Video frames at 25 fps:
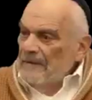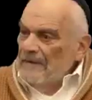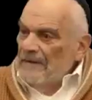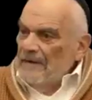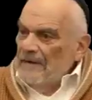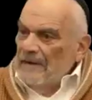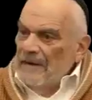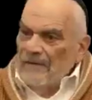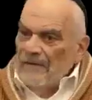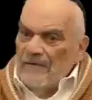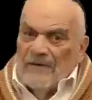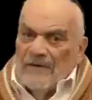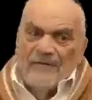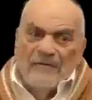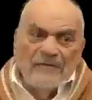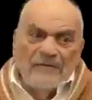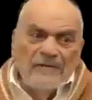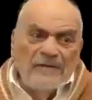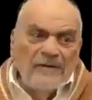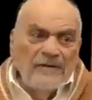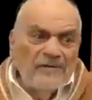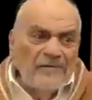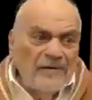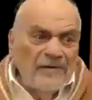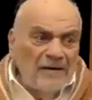However,
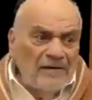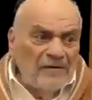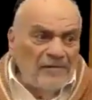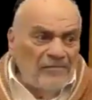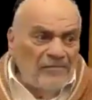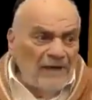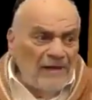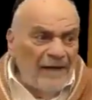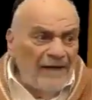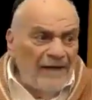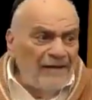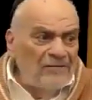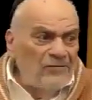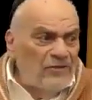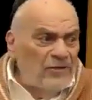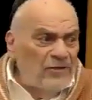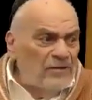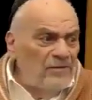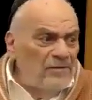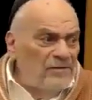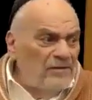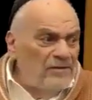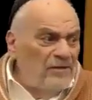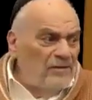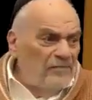there are
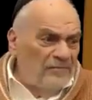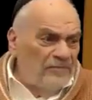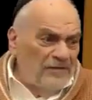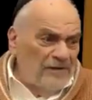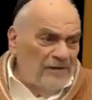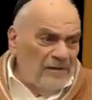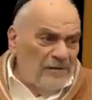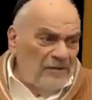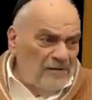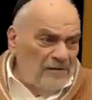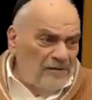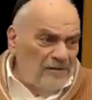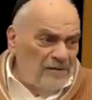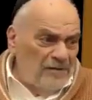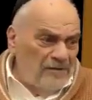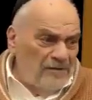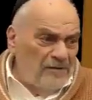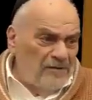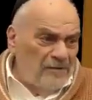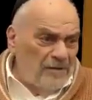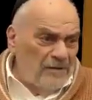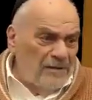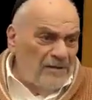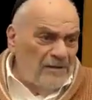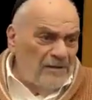logical difficulties
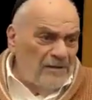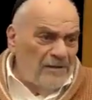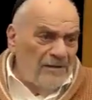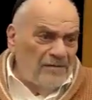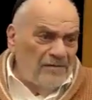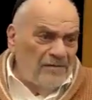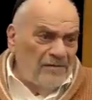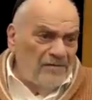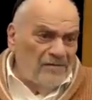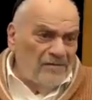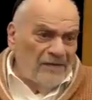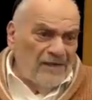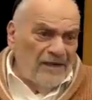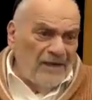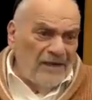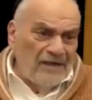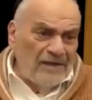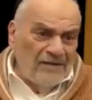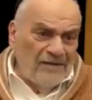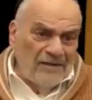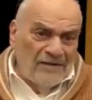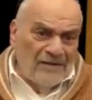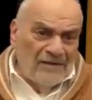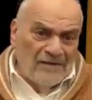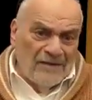with
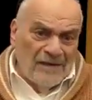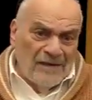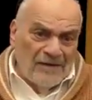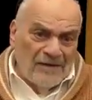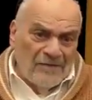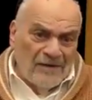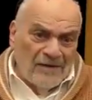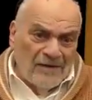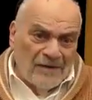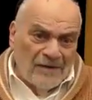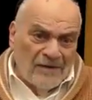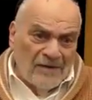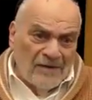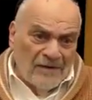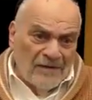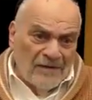understanding it that way.